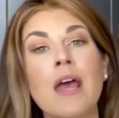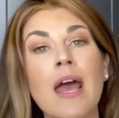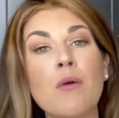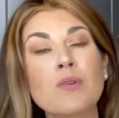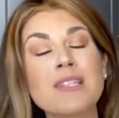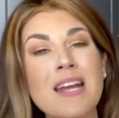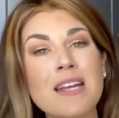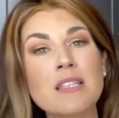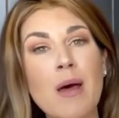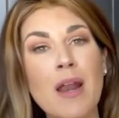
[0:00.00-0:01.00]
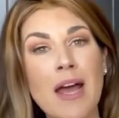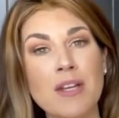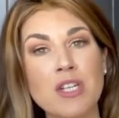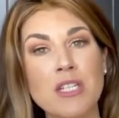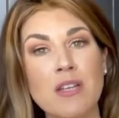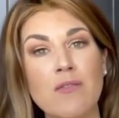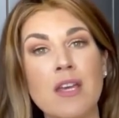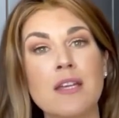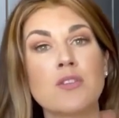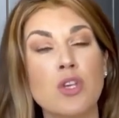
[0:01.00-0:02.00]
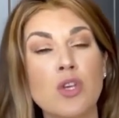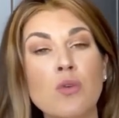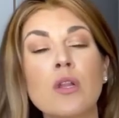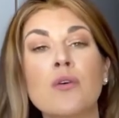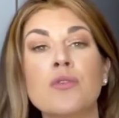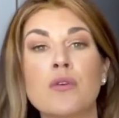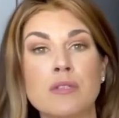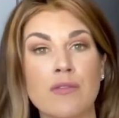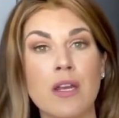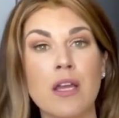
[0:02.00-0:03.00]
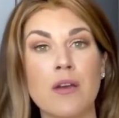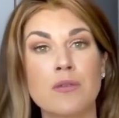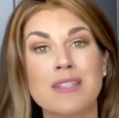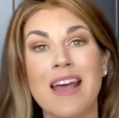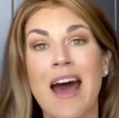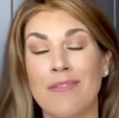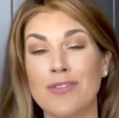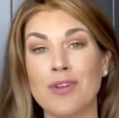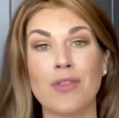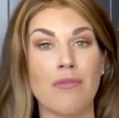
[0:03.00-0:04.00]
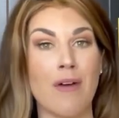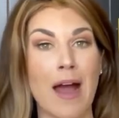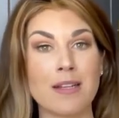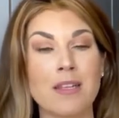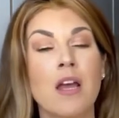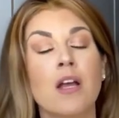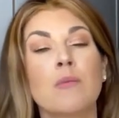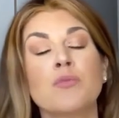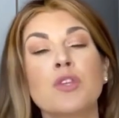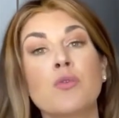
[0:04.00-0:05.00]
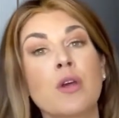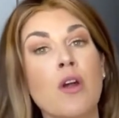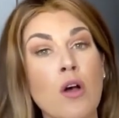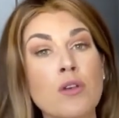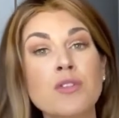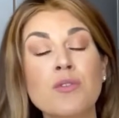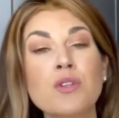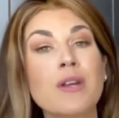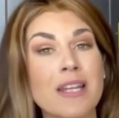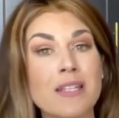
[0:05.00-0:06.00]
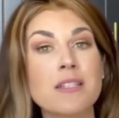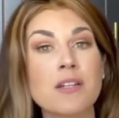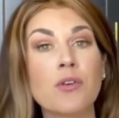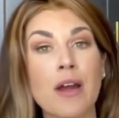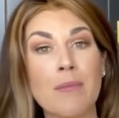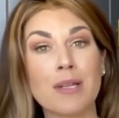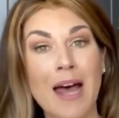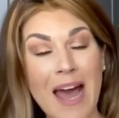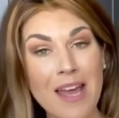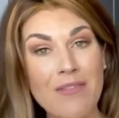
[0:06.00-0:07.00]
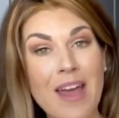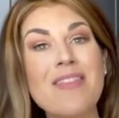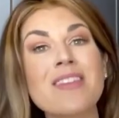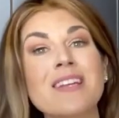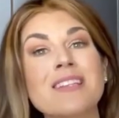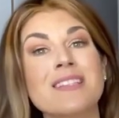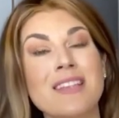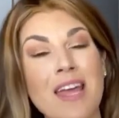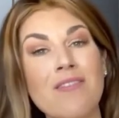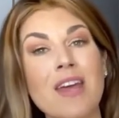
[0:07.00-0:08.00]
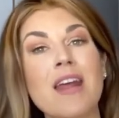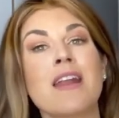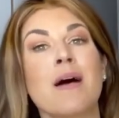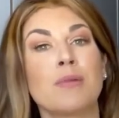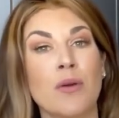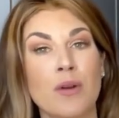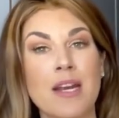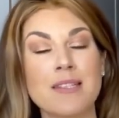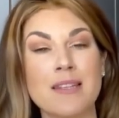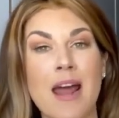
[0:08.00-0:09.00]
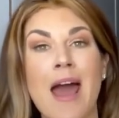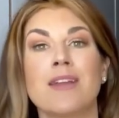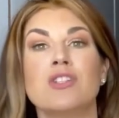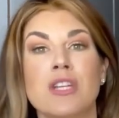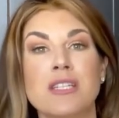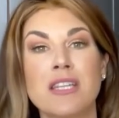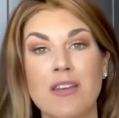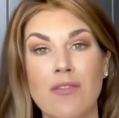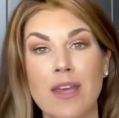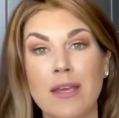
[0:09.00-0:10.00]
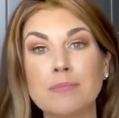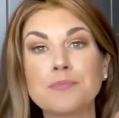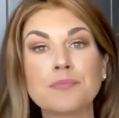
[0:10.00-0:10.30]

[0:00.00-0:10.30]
And what's nice about IGTV is you load those videos after the fact. You can also do an Instagram live and then save it and upload it as an IGTV.